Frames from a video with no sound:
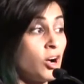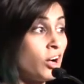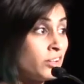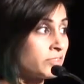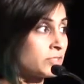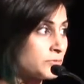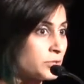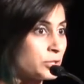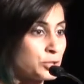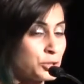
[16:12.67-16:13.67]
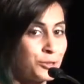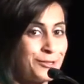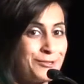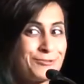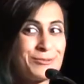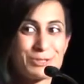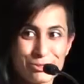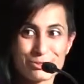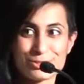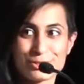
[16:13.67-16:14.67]
office furniture from
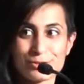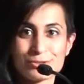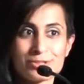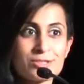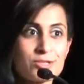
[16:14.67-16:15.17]
Turnstone.